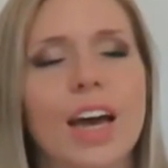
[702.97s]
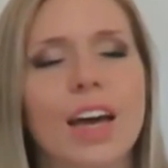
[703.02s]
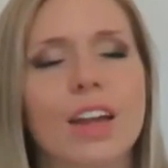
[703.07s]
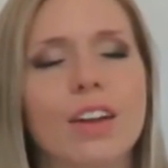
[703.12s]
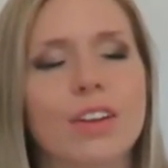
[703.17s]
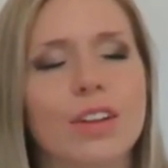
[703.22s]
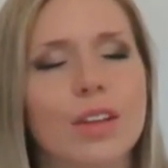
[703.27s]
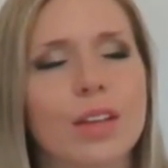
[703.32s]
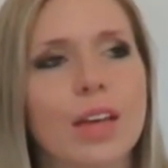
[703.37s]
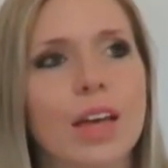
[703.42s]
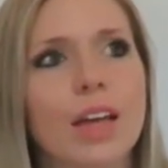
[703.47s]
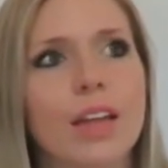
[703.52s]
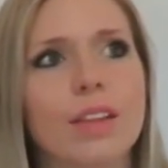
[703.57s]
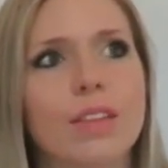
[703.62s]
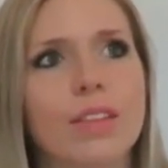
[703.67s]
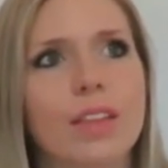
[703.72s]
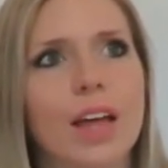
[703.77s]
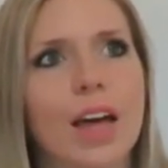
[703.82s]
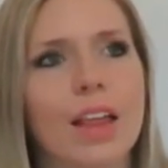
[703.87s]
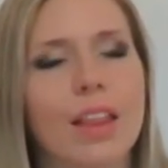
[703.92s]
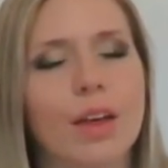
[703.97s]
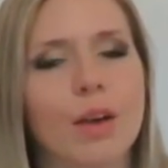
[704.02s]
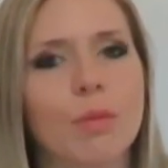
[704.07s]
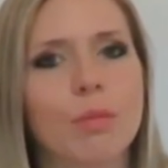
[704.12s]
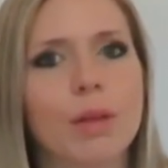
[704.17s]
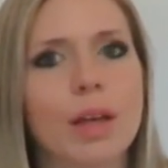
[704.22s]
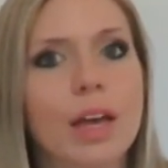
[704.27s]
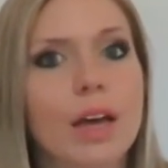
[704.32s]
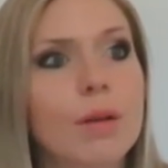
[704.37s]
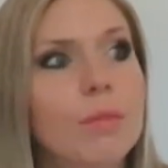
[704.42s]
I don't know yet how that will
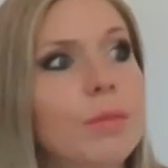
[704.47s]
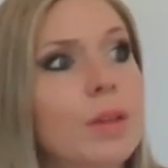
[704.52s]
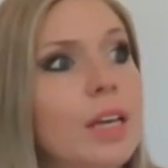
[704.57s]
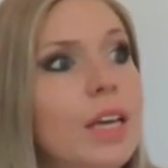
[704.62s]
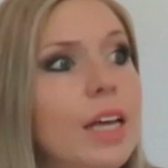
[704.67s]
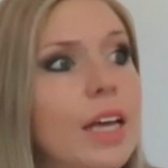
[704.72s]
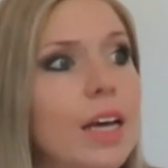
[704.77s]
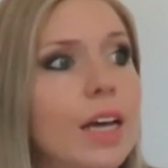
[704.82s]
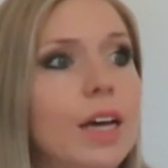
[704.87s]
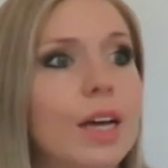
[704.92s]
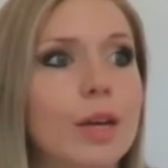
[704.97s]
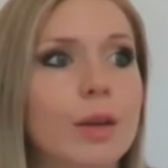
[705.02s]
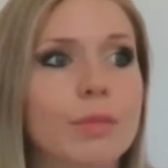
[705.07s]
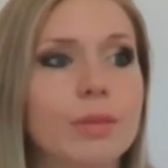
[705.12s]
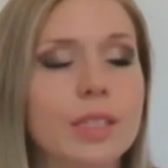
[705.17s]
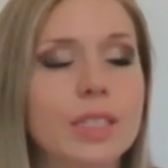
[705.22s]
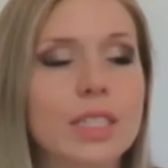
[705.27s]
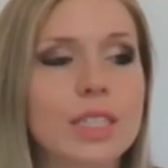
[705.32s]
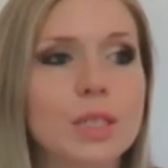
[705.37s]
play out, because